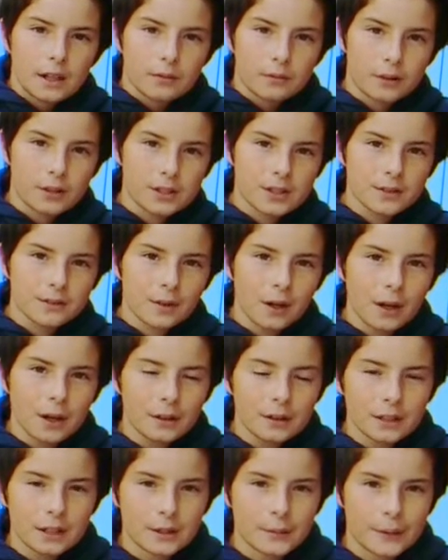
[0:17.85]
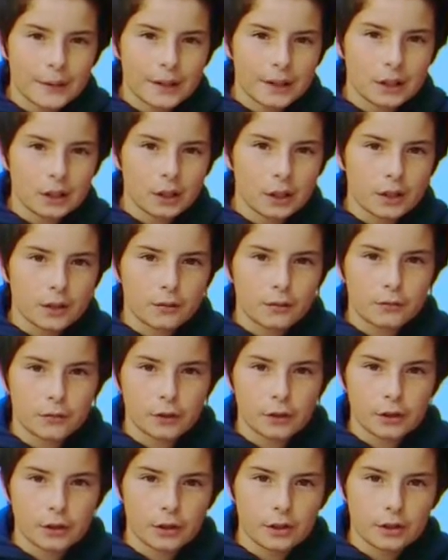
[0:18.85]
first of all, you want to look
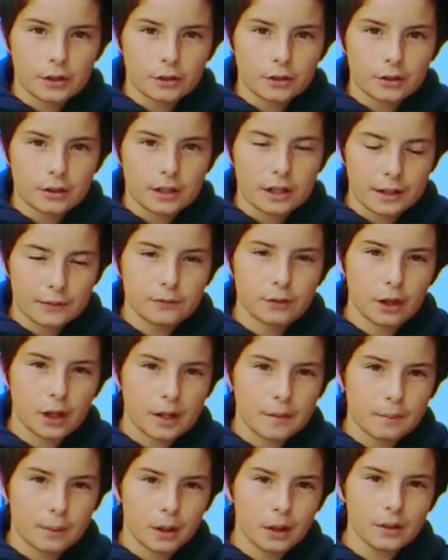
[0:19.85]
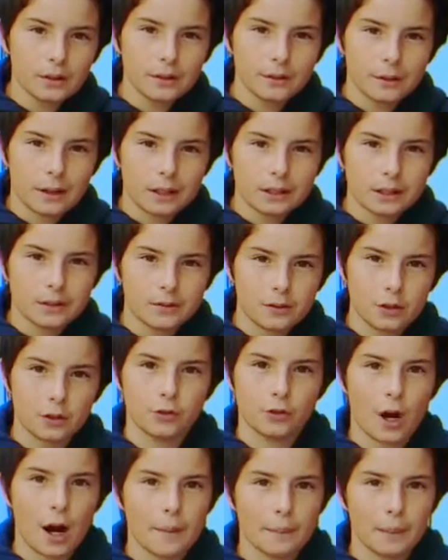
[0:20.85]
for, if you're on a boat, you want to look for
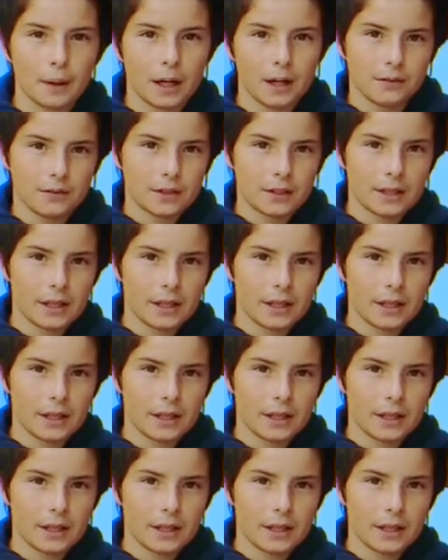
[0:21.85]
drop-offs.